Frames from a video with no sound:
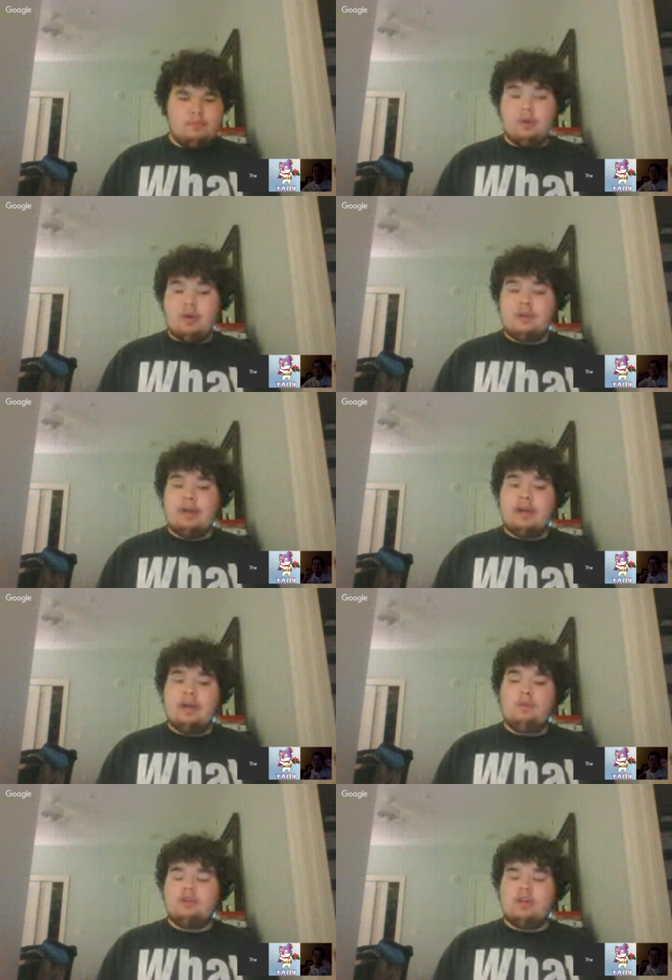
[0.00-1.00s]
Well,
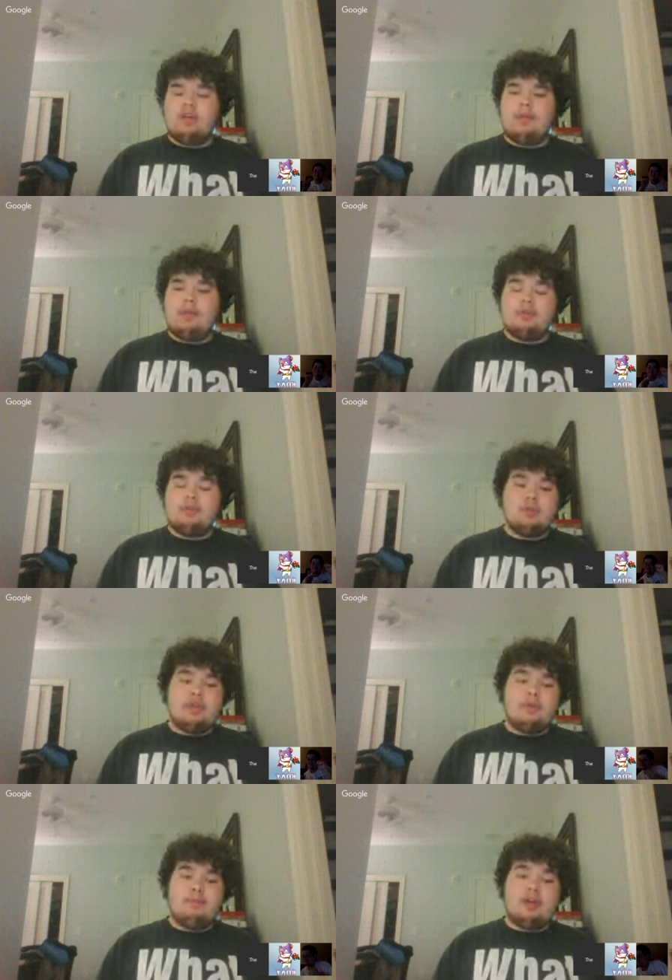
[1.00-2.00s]
I will not be able to
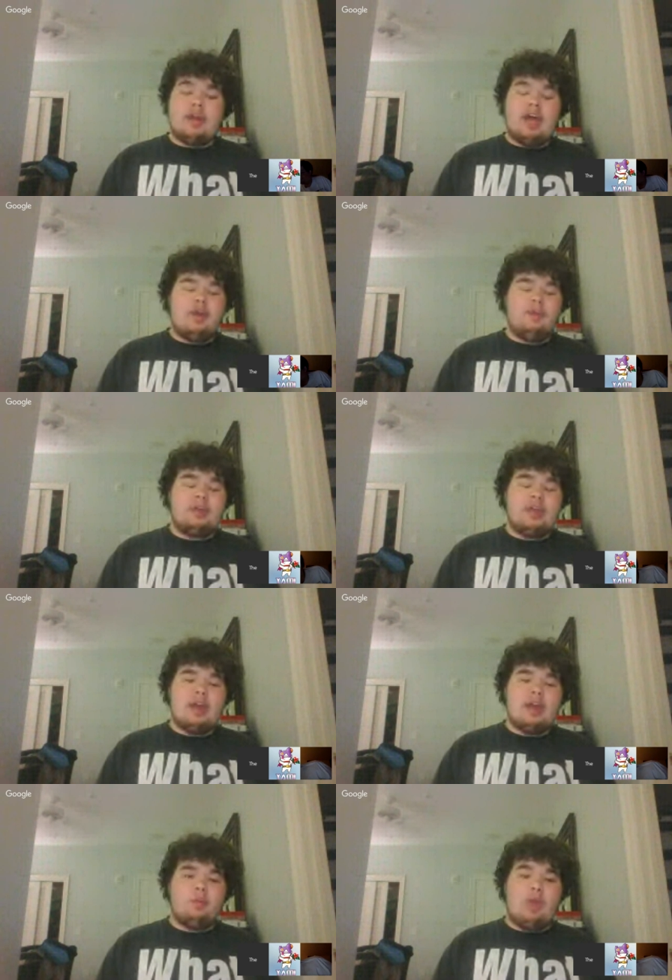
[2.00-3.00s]
join in, but I
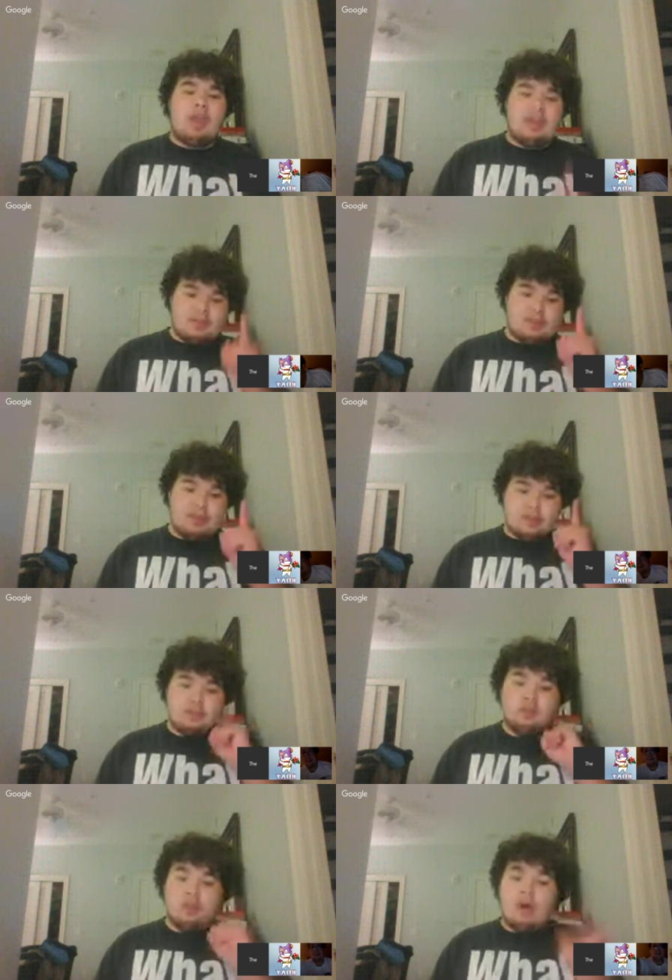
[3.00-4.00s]
cannot wait
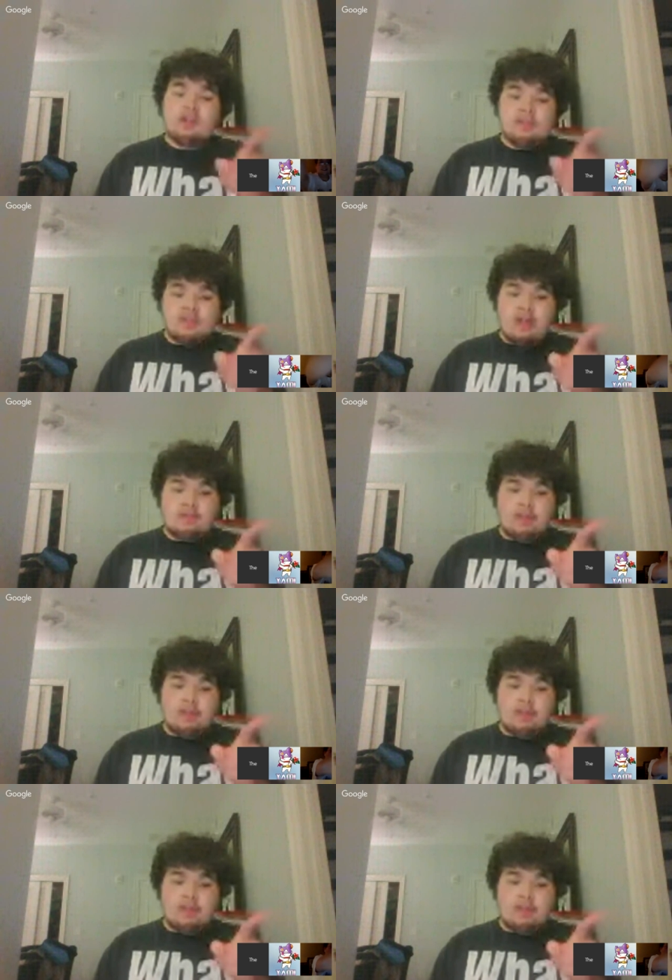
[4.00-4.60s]
to watch that